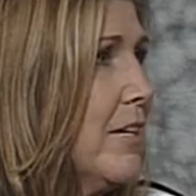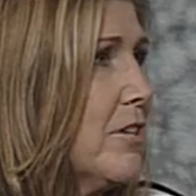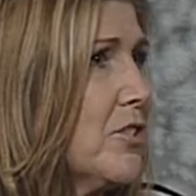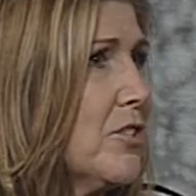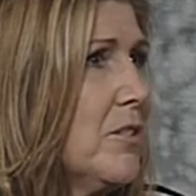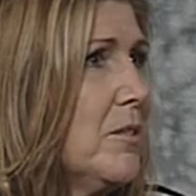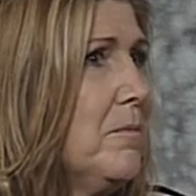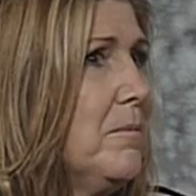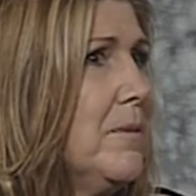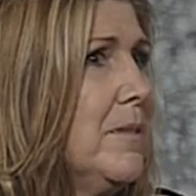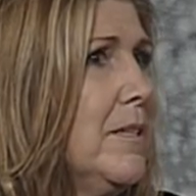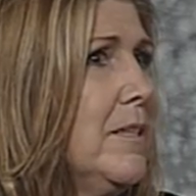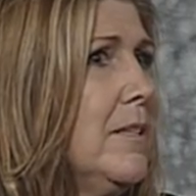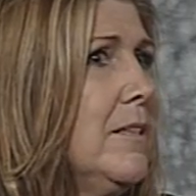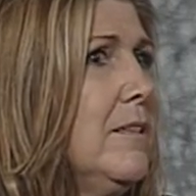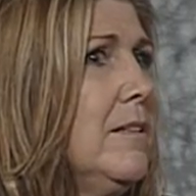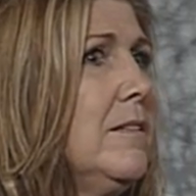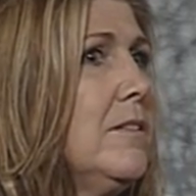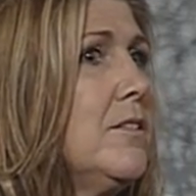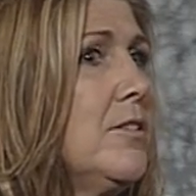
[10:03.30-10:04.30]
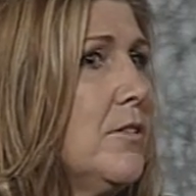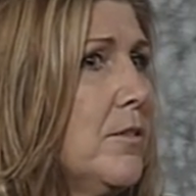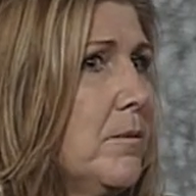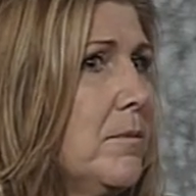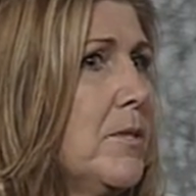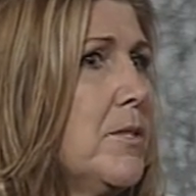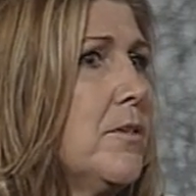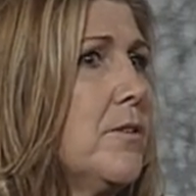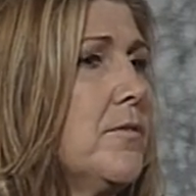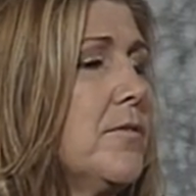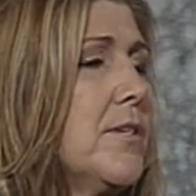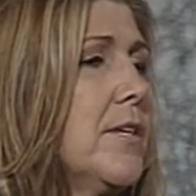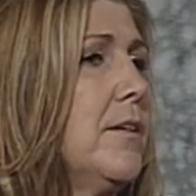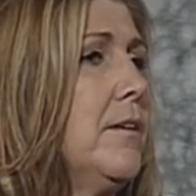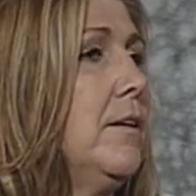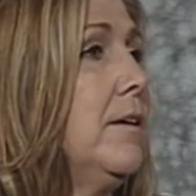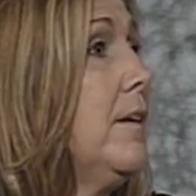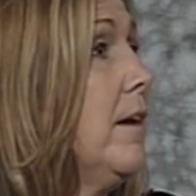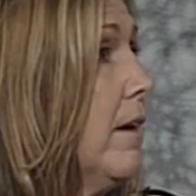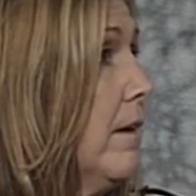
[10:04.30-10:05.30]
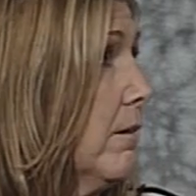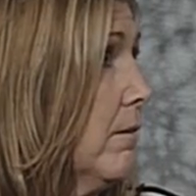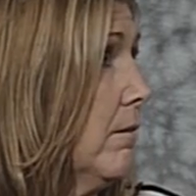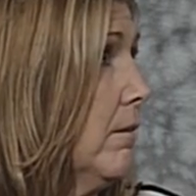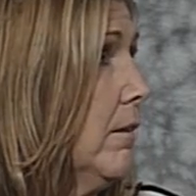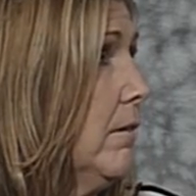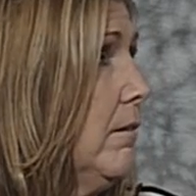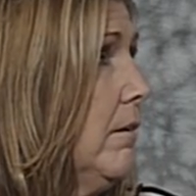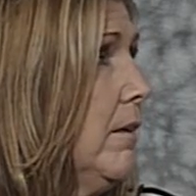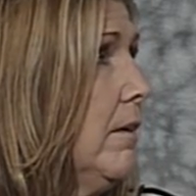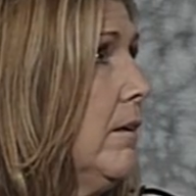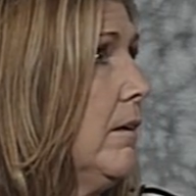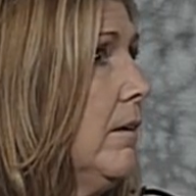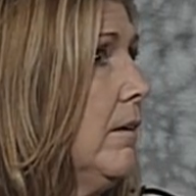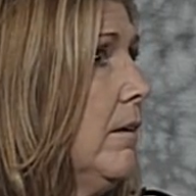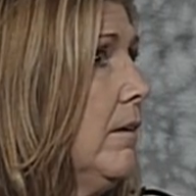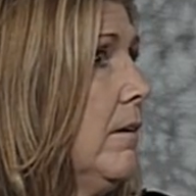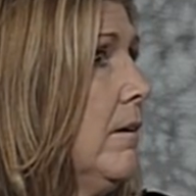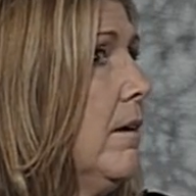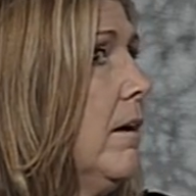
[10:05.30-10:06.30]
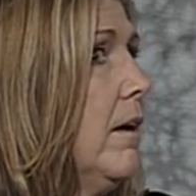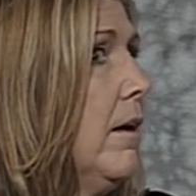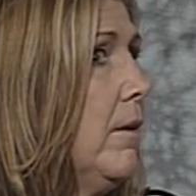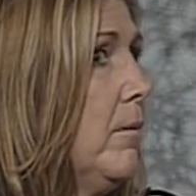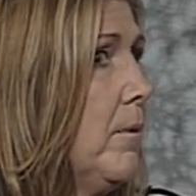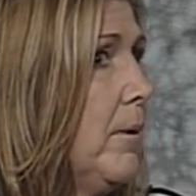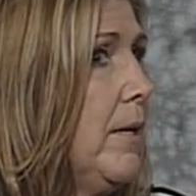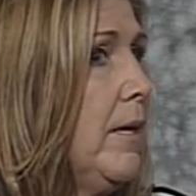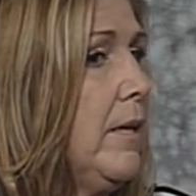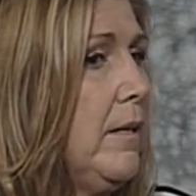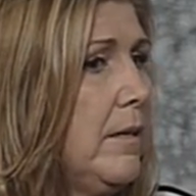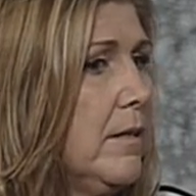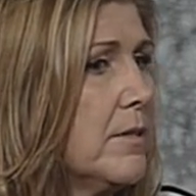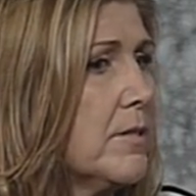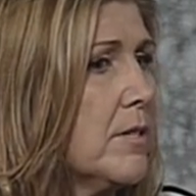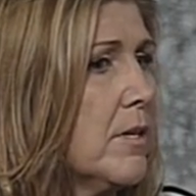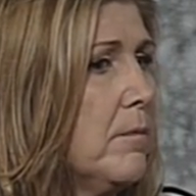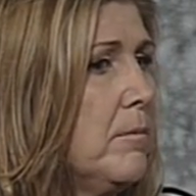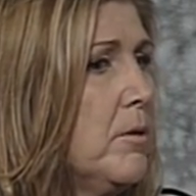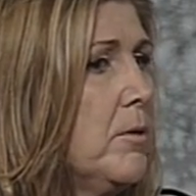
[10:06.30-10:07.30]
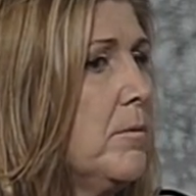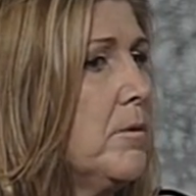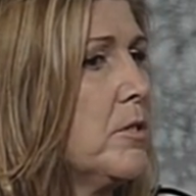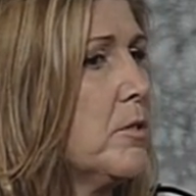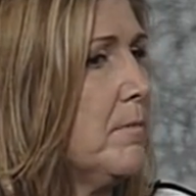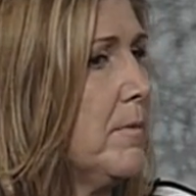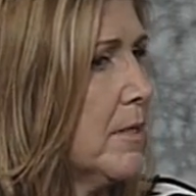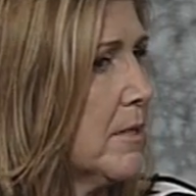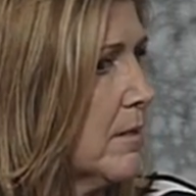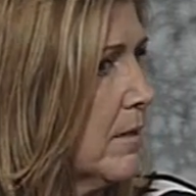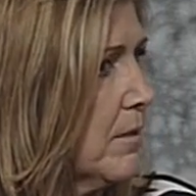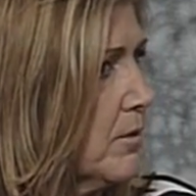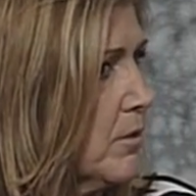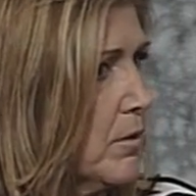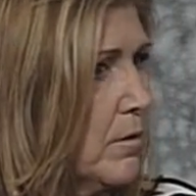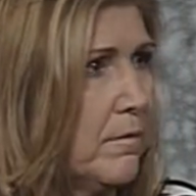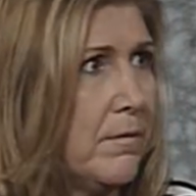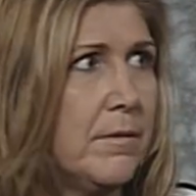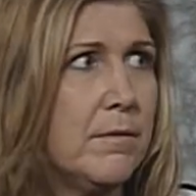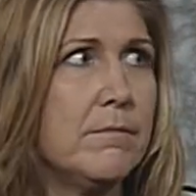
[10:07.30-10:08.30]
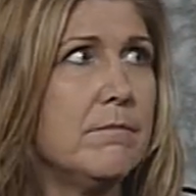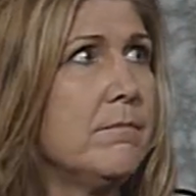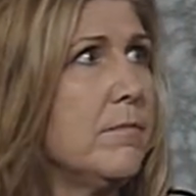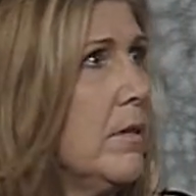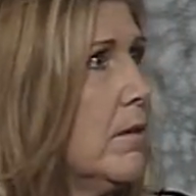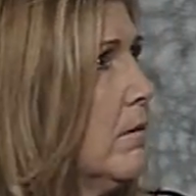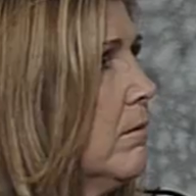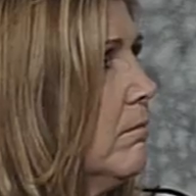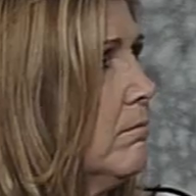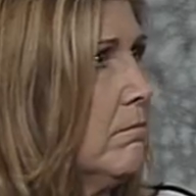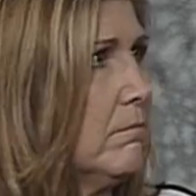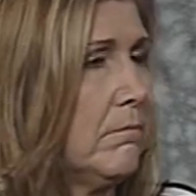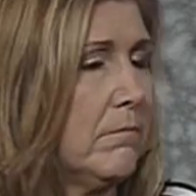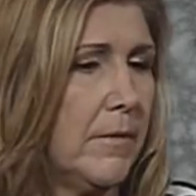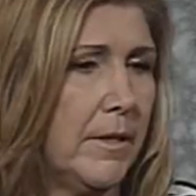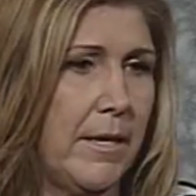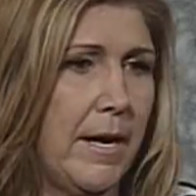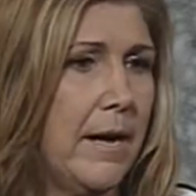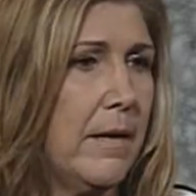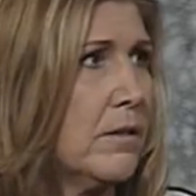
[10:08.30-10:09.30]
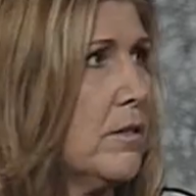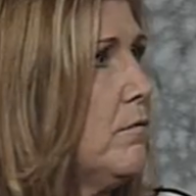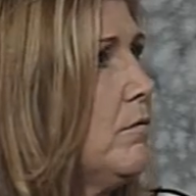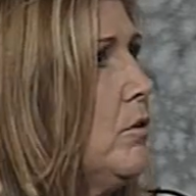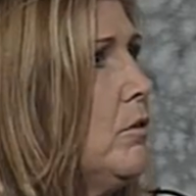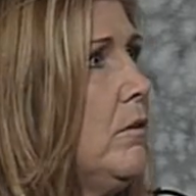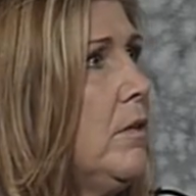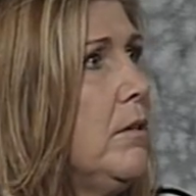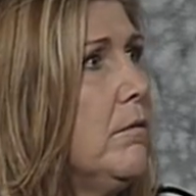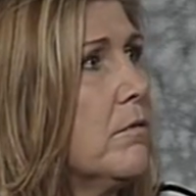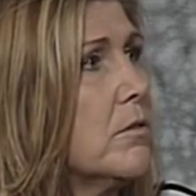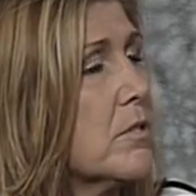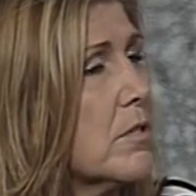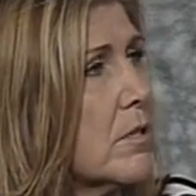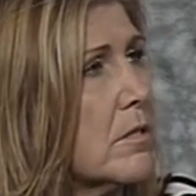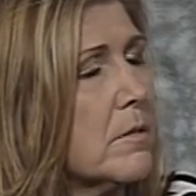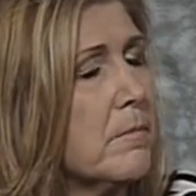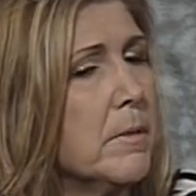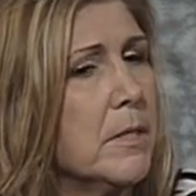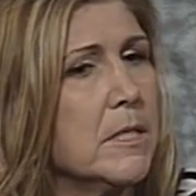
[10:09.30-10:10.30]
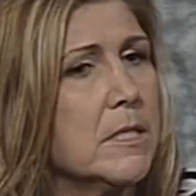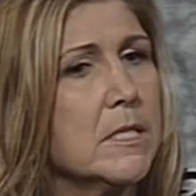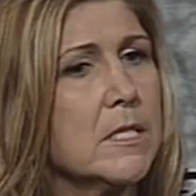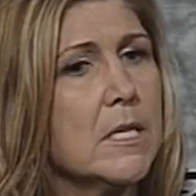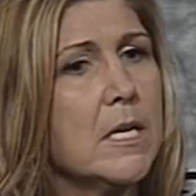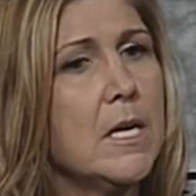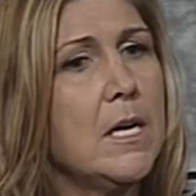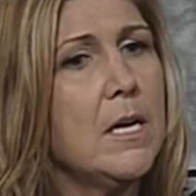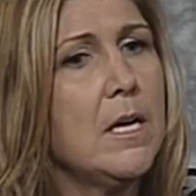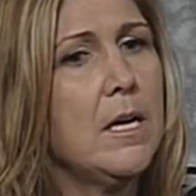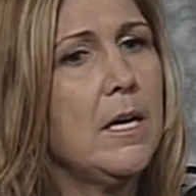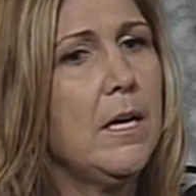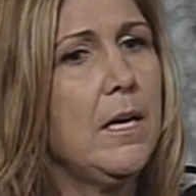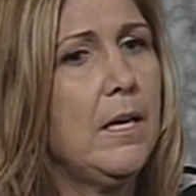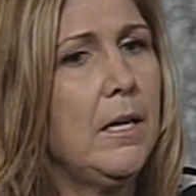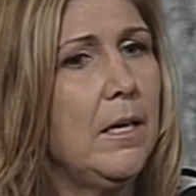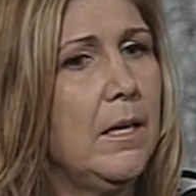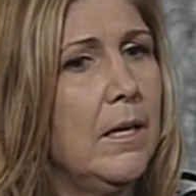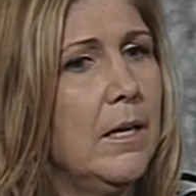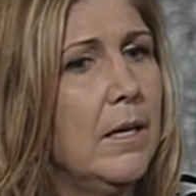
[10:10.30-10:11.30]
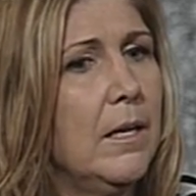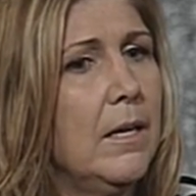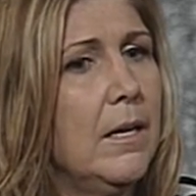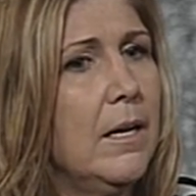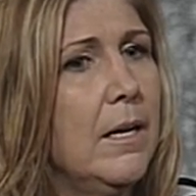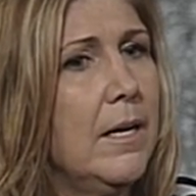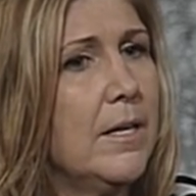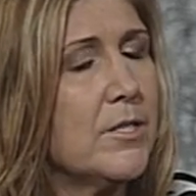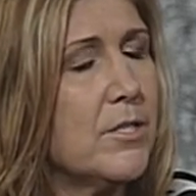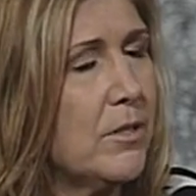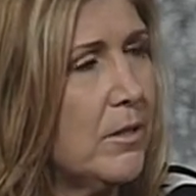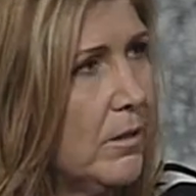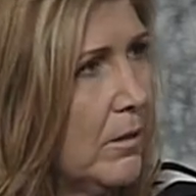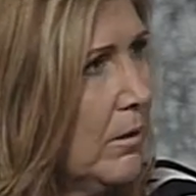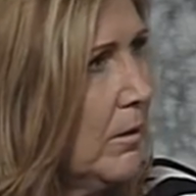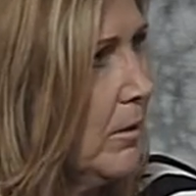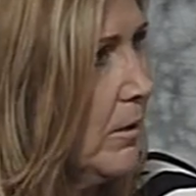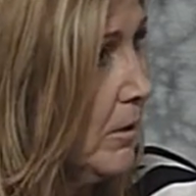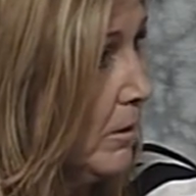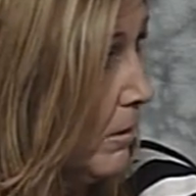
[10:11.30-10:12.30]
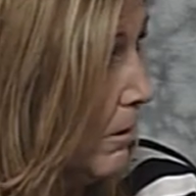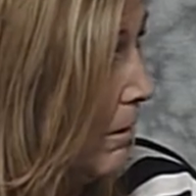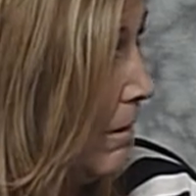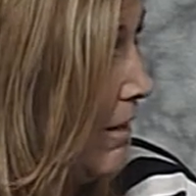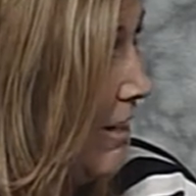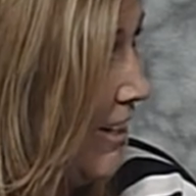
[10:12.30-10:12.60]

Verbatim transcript: actually went to the Reserve Center in Akron mm-hmm. and mm-hmm. I went ADSW, which means I served, you know, like active duty for six months. And I started learning a